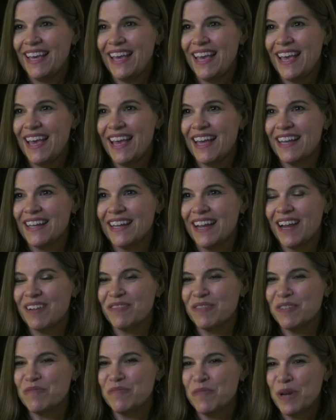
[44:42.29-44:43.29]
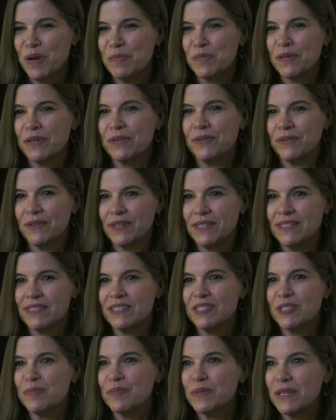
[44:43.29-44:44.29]
And I remember going to
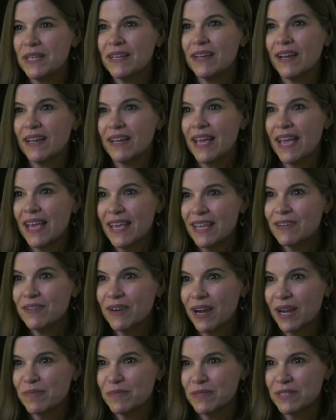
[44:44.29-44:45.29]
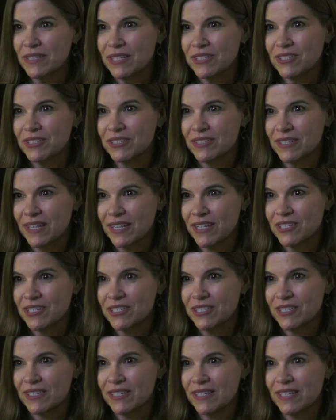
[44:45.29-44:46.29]
speak on hate crimes
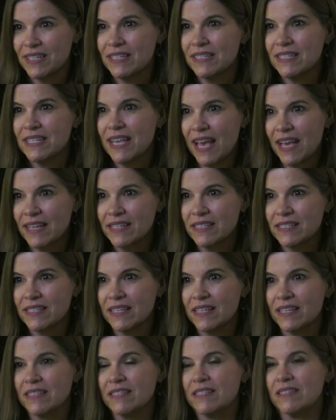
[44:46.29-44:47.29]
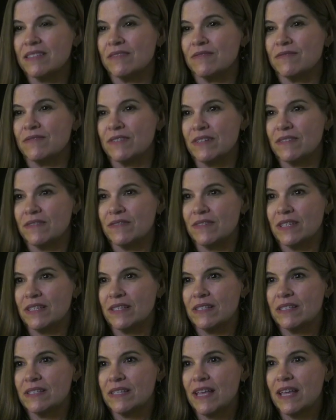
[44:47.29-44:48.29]
legislation in Texas in front of
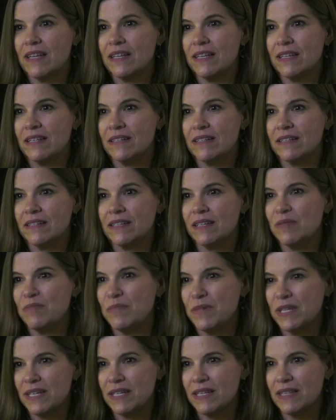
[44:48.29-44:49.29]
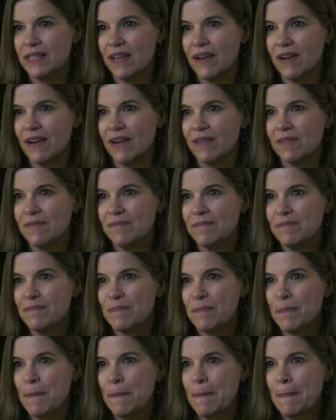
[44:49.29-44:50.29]
a Senate committee there.
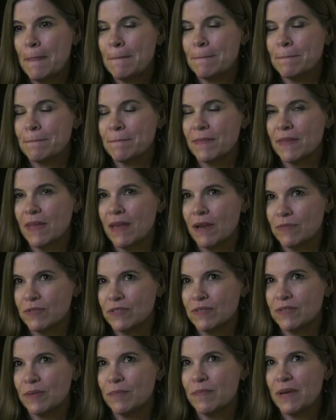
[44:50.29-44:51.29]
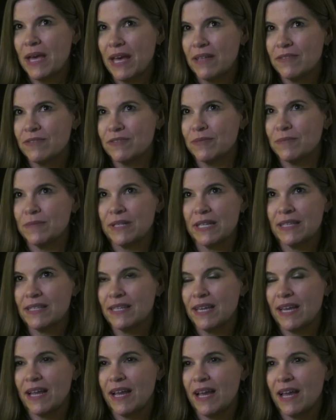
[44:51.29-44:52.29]
And I was in the bathroom and I
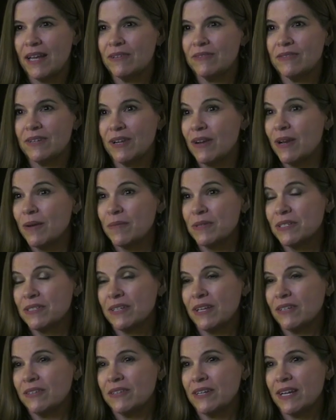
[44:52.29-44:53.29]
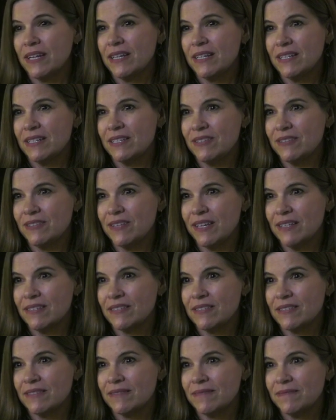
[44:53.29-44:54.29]
thought, I don't know how much longer I can do
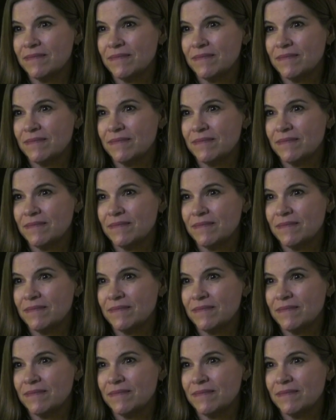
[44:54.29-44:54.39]
this.